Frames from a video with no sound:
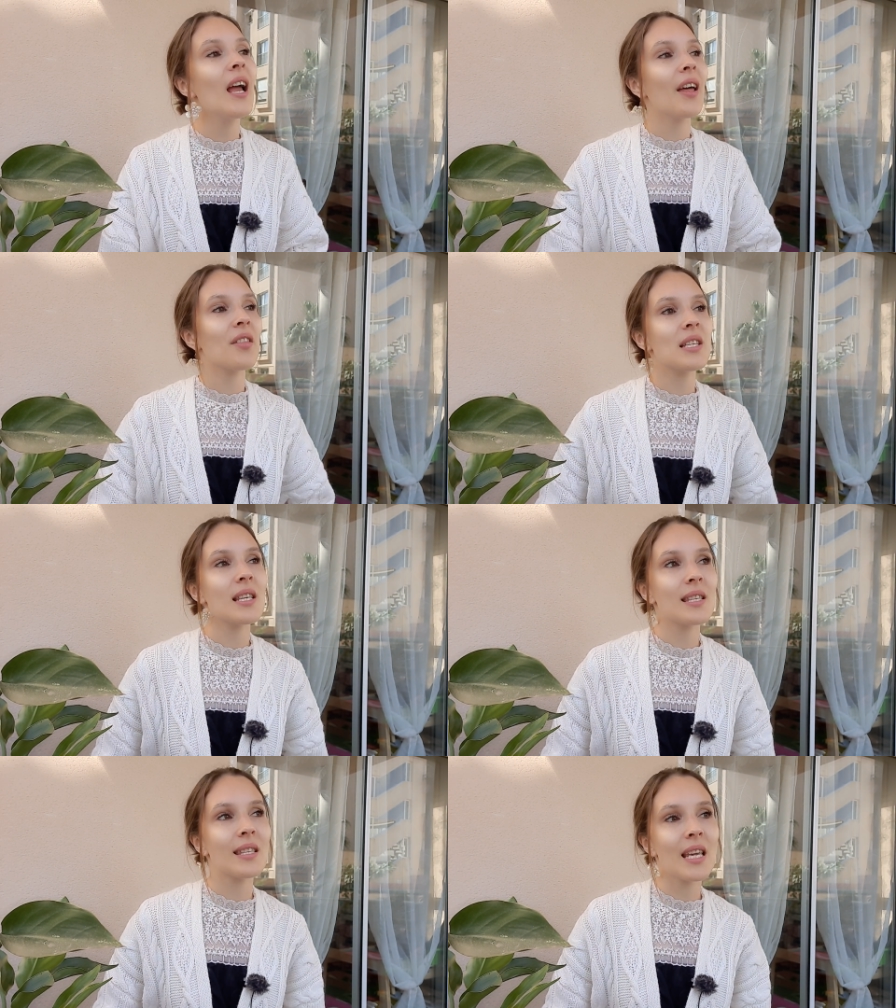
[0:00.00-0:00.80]
This
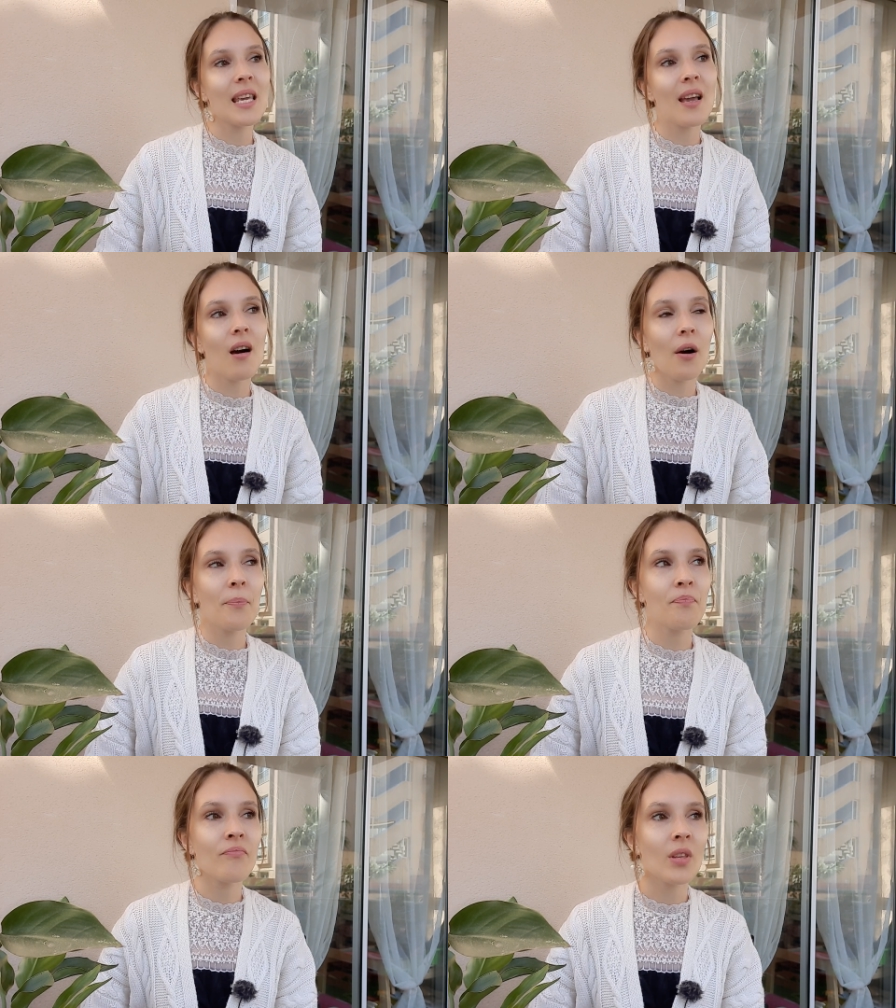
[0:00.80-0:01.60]
is
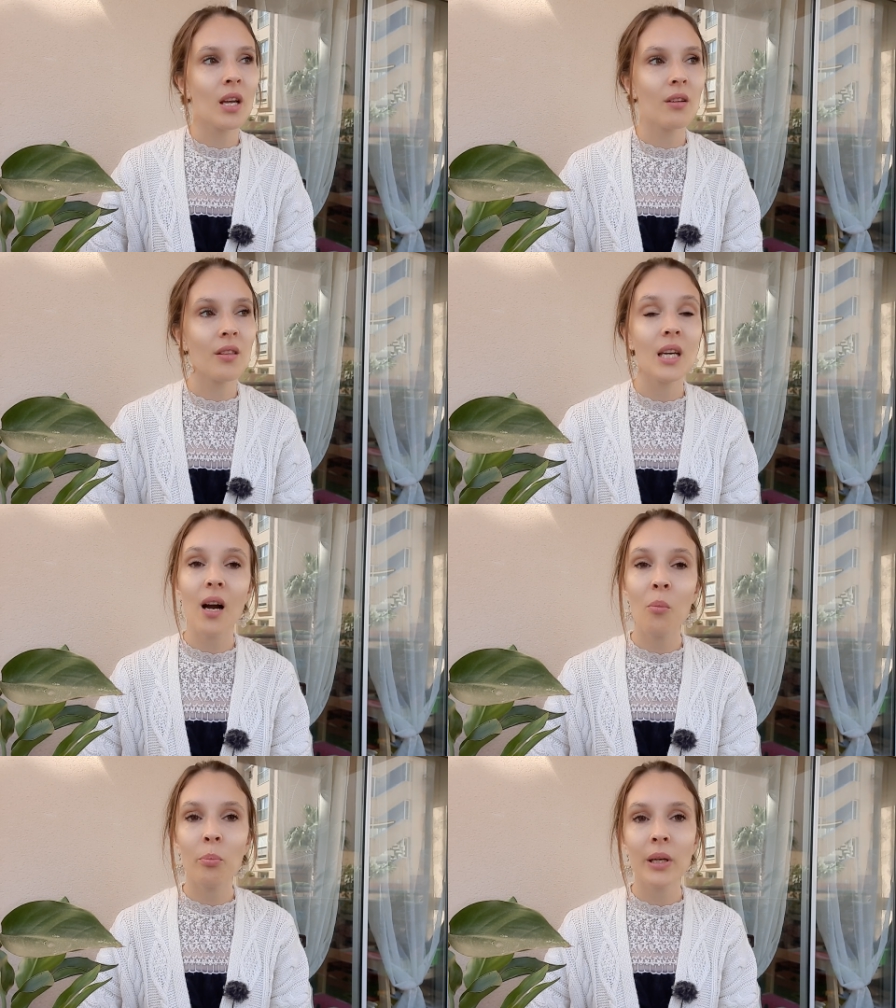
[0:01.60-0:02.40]
the
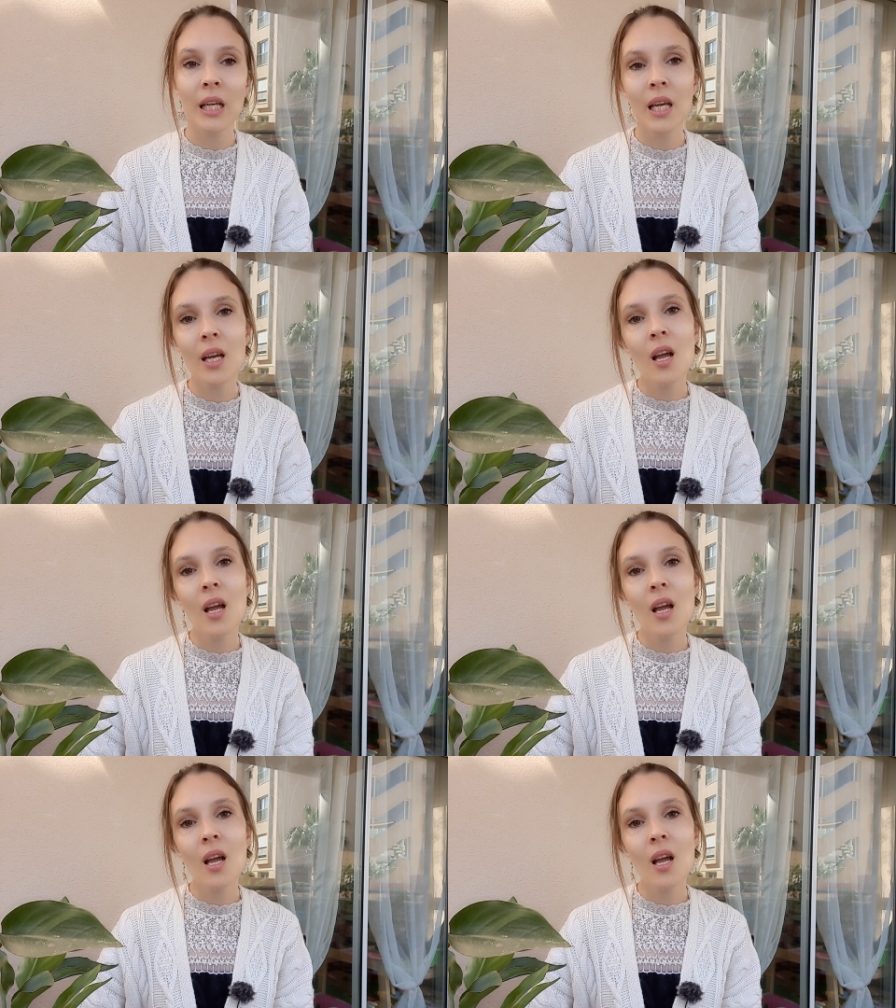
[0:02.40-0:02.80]
company